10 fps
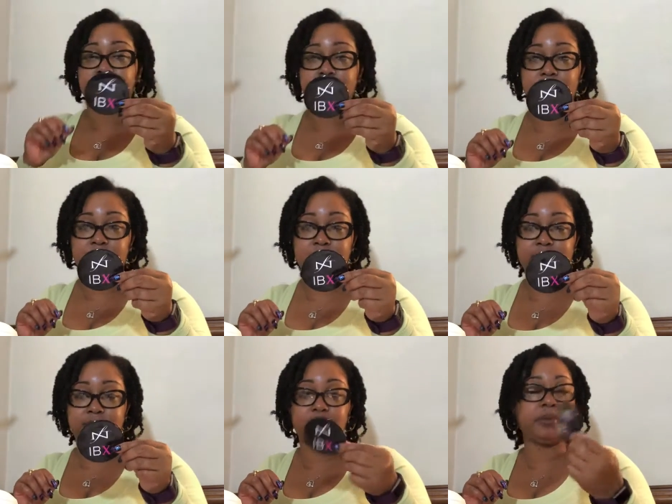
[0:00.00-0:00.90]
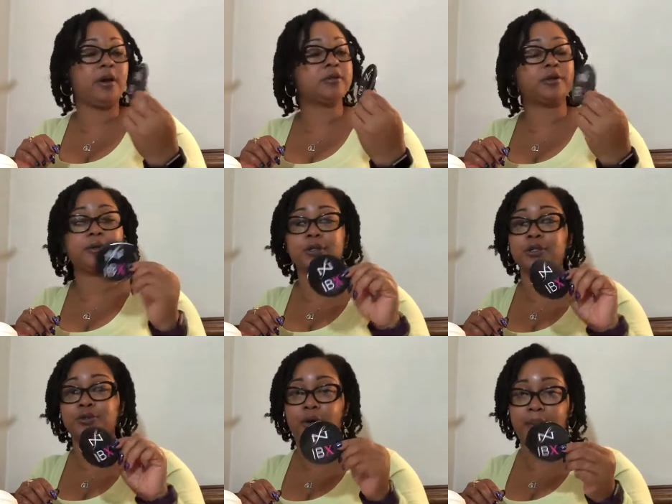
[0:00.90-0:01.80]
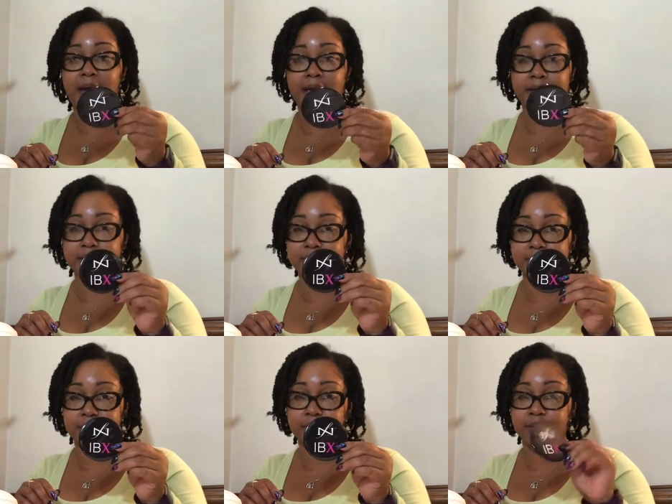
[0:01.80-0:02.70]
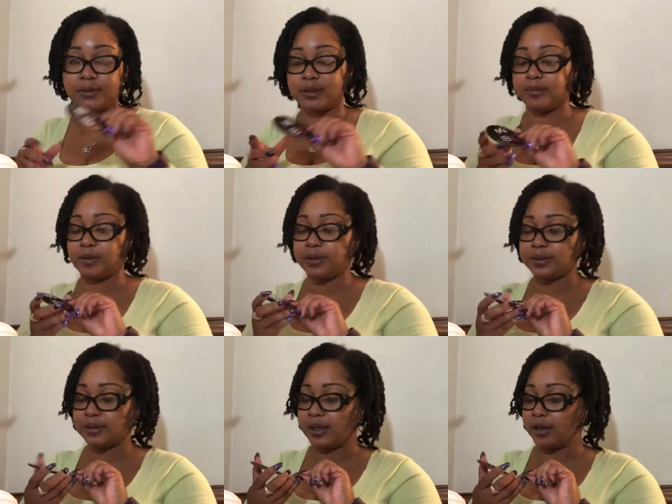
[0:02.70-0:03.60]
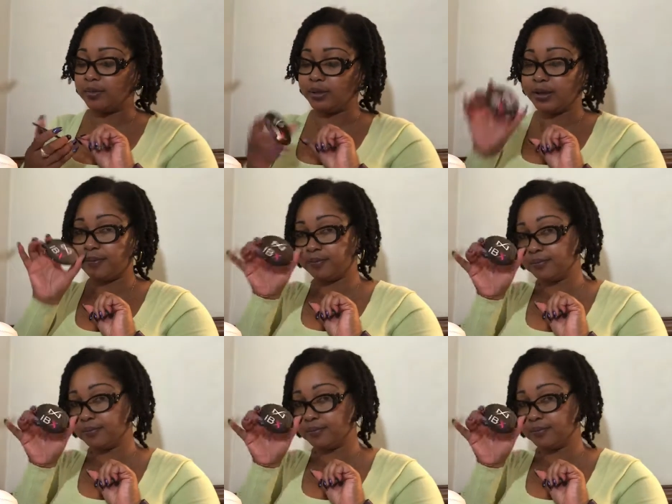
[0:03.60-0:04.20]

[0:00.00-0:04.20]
So I guess maybe I'll turn it into a magnet and stick it on something instead. But